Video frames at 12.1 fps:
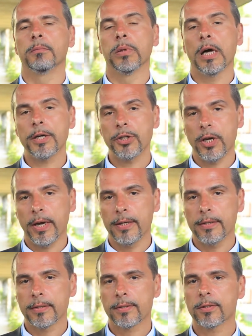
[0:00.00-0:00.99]

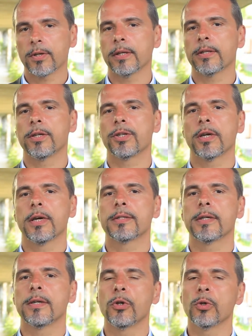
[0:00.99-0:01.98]
blockchain strategy
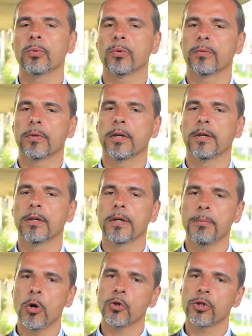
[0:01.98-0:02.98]
as a new
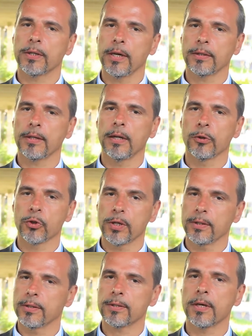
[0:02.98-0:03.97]
emerging technology,
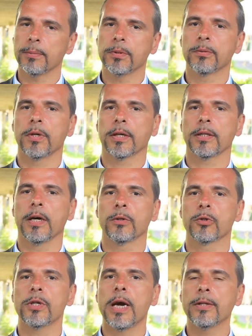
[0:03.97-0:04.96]
a disruptive
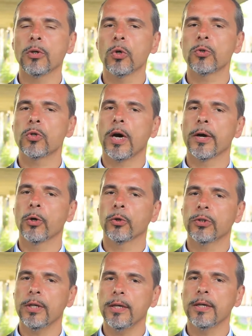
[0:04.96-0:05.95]
technology, and also
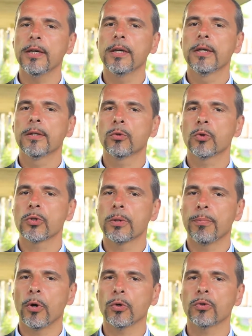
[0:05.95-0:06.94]
IoT to
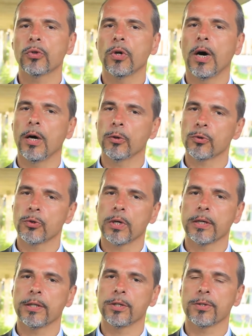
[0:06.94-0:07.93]
support our
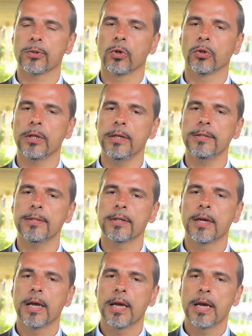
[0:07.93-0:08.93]
strategy. So these
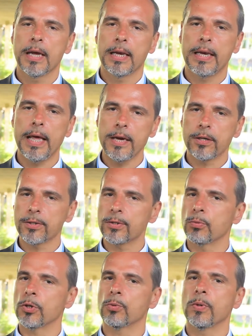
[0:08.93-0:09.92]

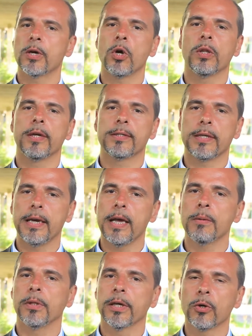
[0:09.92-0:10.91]
layers, which we call as
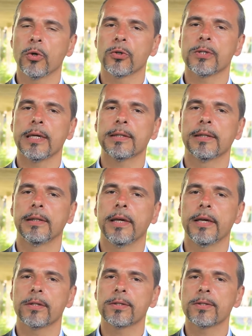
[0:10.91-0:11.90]
enabling horizontal
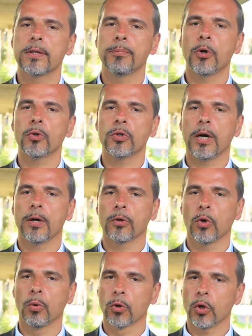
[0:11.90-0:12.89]
layers, support
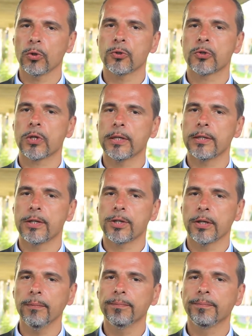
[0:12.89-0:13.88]
our overall
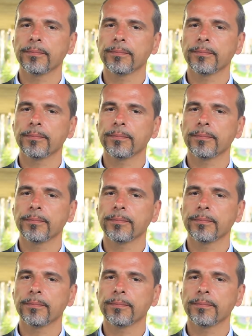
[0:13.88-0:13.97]
strategy